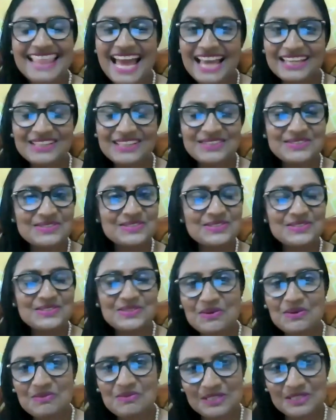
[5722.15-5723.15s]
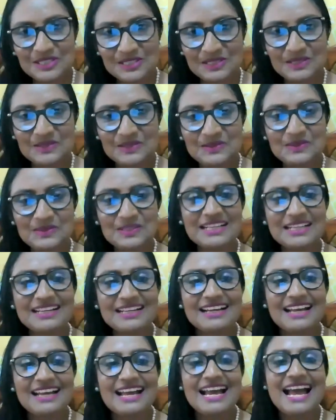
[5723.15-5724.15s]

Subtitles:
Thank you so much, Luke.